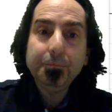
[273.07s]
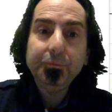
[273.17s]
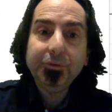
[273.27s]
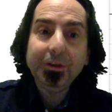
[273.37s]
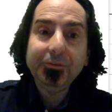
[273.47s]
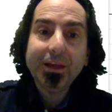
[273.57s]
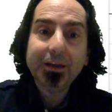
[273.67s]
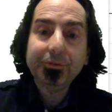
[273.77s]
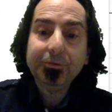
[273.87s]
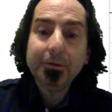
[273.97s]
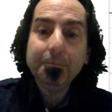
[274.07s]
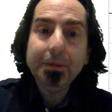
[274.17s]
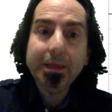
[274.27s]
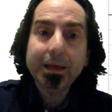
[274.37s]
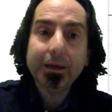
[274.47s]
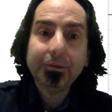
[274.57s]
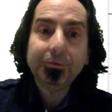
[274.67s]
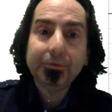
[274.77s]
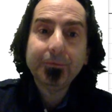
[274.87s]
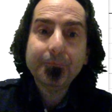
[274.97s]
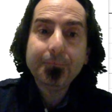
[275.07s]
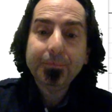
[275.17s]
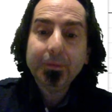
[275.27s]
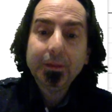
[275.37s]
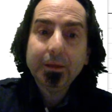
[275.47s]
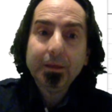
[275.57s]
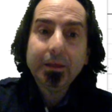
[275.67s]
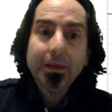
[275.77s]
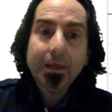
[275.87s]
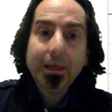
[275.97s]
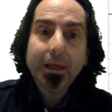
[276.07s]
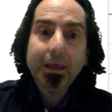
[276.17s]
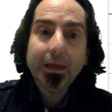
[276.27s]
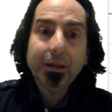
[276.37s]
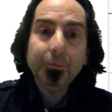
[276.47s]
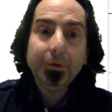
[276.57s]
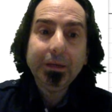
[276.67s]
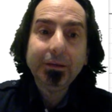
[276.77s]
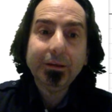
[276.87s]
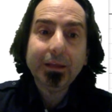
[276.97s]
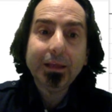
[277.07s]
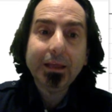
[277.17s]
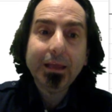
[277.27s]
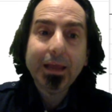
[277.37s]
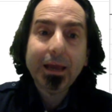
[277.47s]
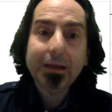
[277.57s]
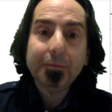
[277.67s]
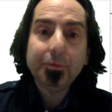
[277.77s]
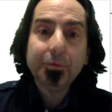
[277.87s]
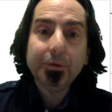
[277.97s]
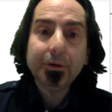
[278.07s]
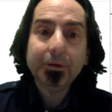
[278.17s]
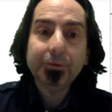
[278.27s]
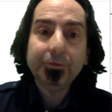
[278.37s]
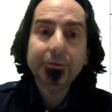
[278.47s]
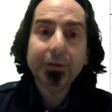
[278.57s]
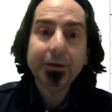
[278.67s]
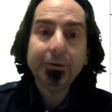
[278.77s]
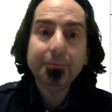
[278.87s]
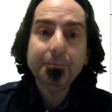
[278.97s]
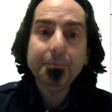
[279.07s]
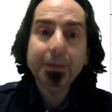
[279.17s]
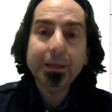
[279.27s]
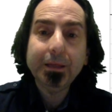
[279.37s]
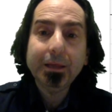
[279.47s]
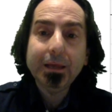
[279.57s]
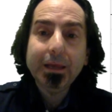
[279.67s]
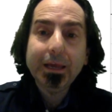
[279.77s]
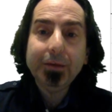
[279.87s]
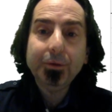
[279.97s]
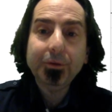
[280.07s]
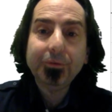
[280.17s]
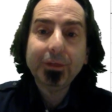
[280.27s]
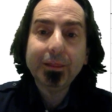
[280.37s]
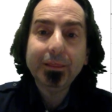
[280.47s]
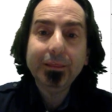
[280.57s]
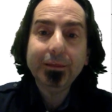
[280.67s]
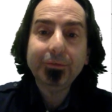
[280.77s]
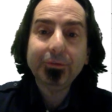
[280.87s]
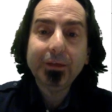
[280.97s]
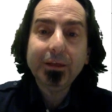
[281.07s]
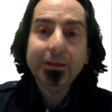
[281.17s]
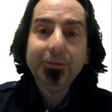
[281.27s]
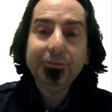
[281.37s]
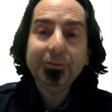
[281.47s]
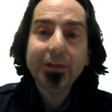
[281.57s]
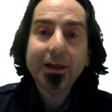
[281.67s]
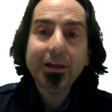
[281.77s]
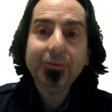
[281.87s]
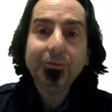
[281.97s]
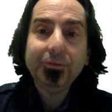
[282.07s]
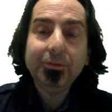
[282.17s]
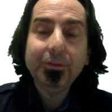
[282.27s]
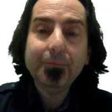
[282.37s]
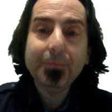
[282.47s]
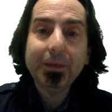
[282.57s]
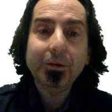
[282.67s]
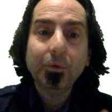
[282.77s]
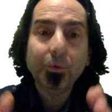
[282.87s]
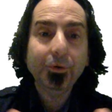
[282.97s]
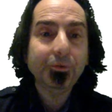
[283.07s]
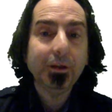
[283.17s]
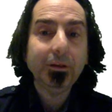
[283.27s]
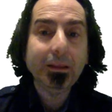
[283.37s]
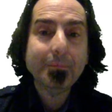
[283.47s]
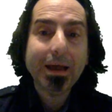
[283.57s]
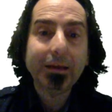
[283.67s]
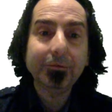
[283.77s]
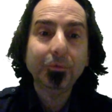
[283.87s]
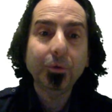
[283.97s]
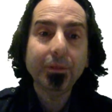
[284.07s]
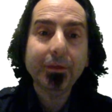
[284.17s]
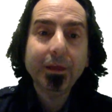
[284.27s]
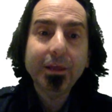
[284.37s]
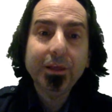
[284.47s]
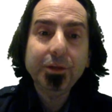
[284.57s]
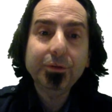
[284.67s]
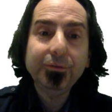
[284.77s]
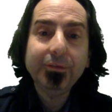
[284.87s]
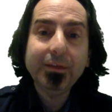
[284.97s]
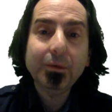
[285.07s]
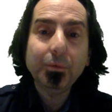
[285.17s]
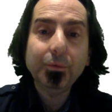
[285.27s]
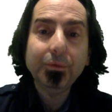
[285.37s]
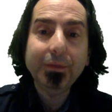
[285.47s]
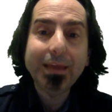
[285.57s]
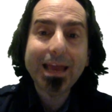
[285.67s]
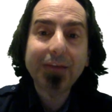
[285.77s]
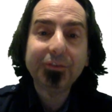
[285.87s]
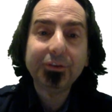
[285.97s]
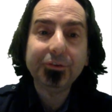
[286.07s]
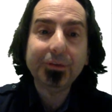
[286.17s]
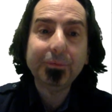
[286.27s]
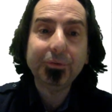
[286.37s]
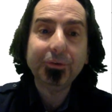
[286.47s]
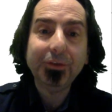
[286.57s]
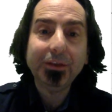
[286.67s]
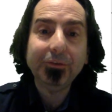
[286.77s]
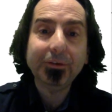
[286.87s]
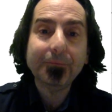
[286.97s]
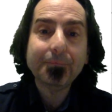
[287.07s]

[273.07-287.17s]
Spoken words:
change x to bx, and we need to add a slider b, and notice that this slides it horizontally back and forth. You can see that the x-intercepts are changing,